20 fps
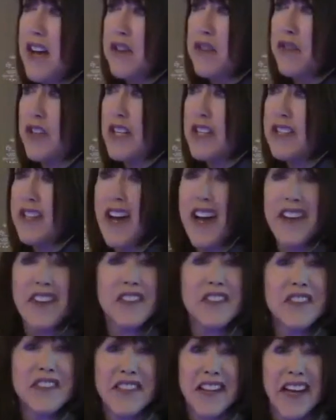of great
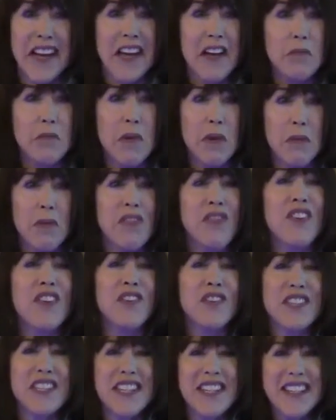titles. I had maybe
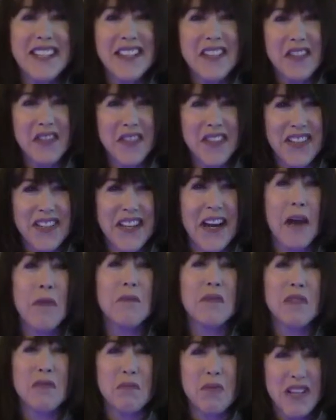15 different
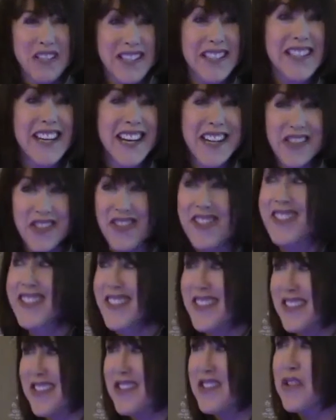types of presentation
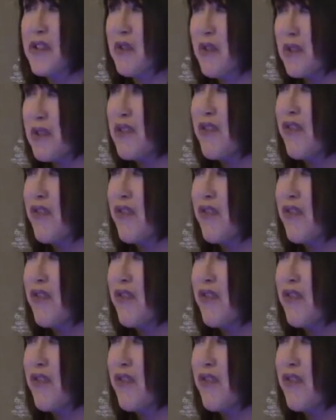skills course,